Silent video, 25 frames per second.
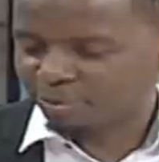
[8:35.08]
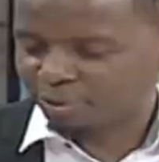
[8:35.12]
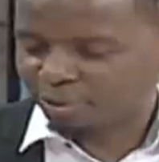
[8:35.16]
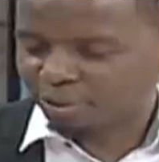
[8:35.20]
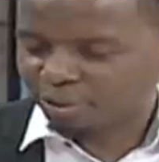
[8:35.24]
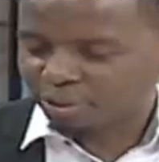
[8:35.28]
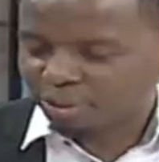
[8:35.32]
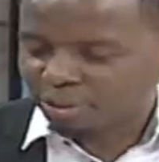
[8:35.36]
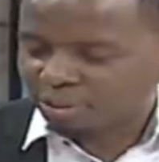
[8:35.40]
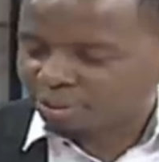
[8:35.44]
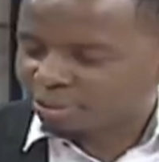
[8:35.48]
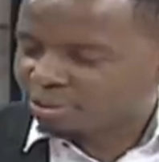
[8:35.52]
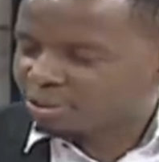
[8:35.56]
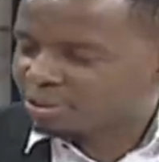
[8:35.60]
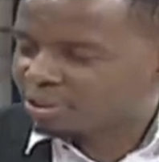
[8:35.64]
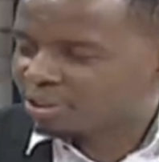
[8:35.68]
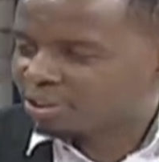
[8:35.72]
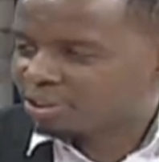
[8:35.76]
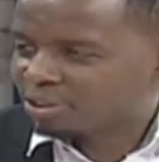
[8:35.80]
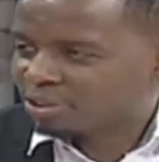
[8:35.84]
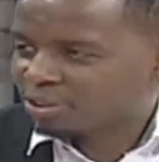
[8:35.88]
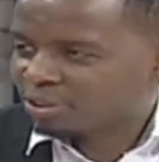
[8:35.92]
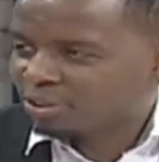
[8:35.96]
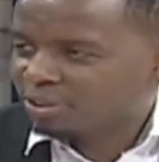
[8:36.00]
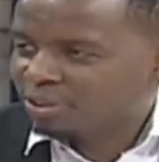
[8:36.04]
you got onto the
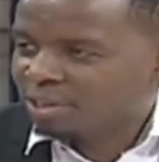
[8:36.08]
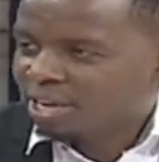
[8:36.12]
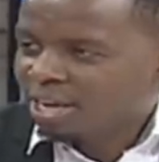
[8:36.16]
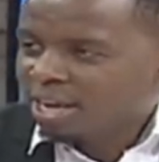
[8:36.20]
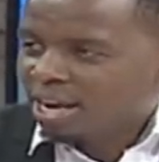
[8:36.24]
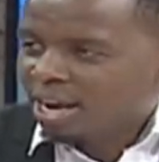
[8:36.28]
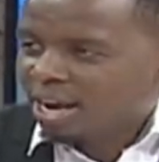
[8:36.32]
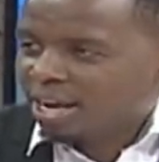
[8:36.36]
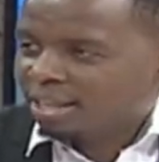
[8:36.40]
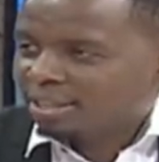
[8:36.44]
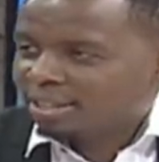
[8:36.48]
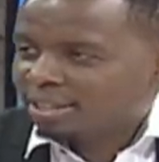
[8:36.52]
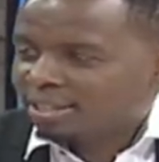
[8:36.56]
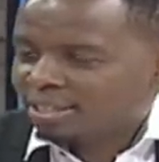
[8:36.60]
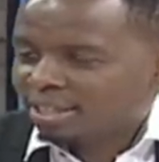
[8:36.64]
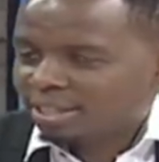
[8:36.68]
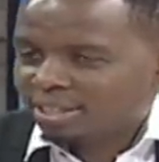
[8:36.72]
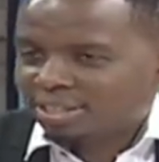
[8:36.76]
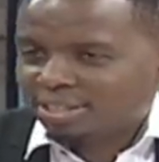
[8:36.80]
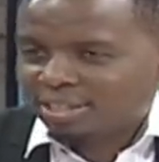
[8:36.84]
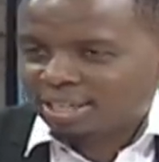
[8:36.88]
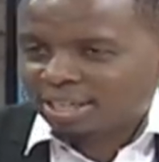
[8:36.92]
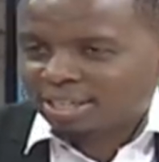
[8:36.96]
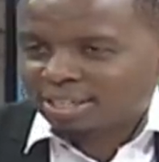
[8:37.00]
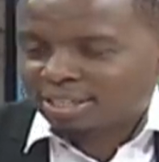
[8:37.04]
show, and they
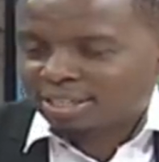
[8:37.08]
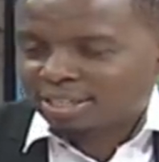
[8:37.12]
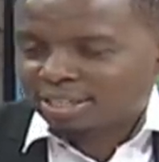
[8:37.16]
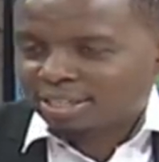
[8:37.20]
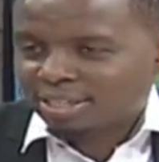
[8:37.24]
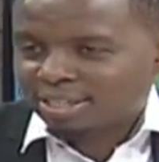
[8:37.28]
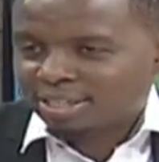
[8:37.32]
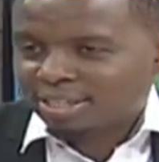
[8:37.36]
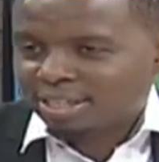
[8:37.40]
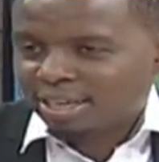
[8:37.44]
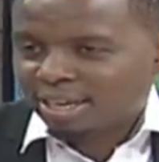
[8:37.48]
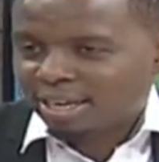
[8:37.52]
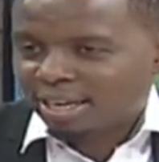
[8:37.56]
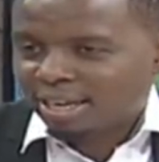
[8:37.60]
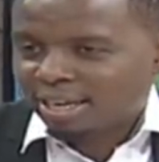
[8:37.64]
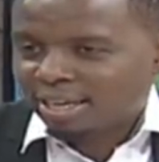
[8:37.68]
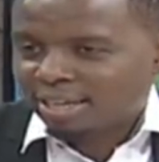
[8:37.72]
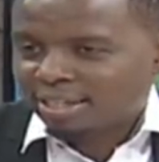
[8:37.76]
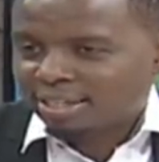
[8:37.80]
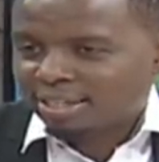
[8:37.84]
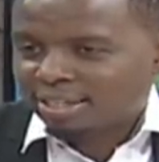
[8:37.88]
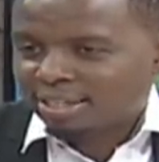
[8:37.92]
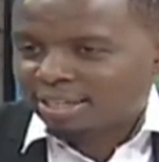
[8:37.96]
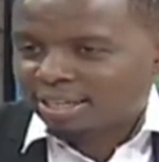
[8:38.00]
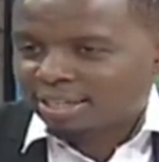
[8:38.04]
said justice
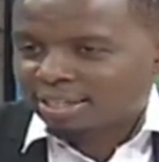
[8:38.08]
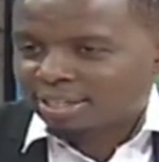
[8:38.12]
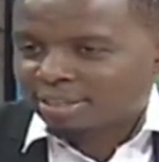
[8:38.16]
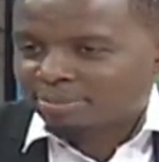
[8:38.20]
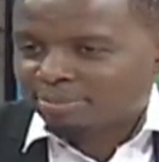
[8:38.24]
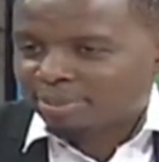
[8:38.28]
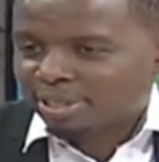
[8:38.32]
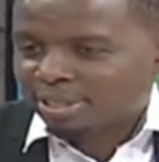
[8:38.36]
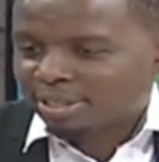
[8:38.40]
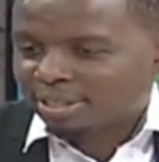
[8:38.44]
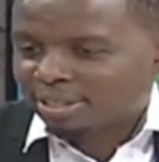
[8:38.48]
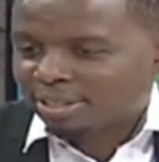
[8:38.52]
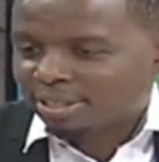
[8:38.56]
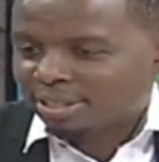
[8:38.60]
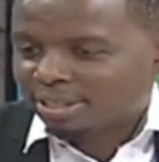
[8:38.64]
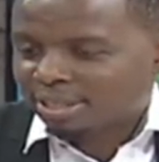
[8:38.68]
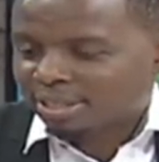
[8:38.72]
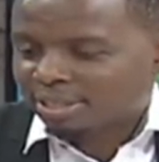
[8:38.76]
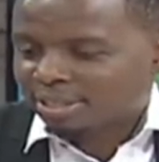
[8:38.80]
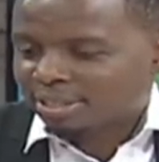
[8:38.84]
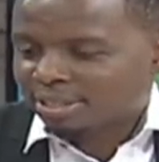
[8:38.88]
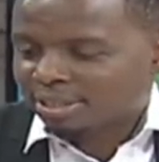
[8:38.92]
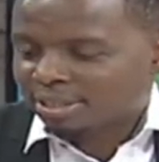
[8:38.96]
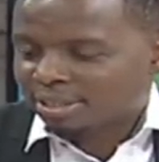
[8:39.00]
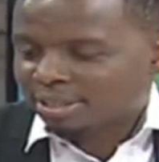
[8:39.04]
delayed doesn't mean
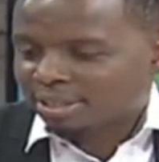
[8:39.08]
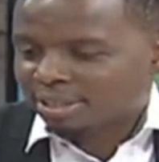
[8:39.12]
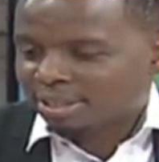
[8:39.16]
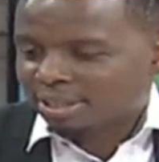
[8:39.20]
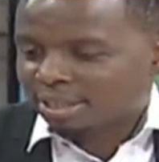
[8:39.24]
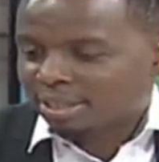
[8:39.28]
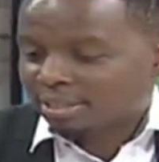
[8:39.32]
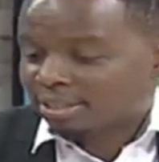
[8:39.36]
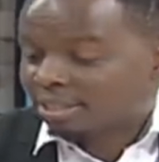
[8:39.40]
justice.